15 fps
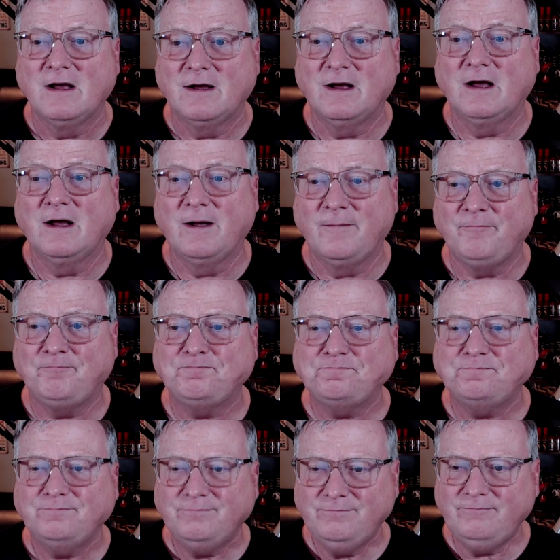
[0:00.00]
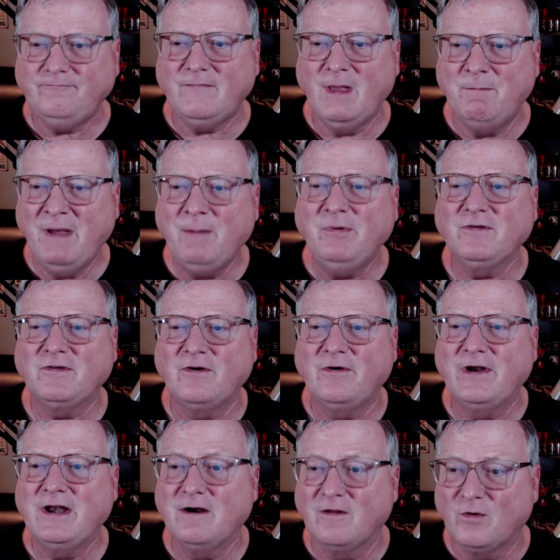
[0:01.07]
peppers that are
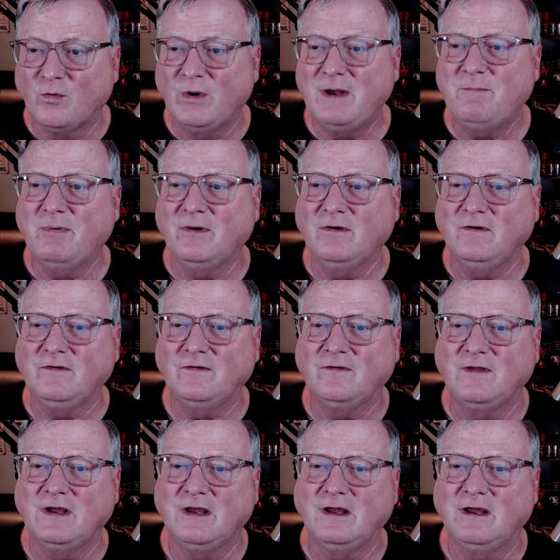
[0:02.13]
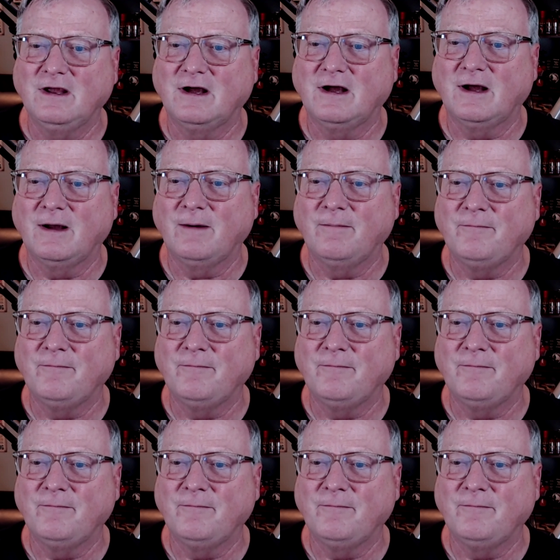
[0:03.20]
in here, the Reapers, the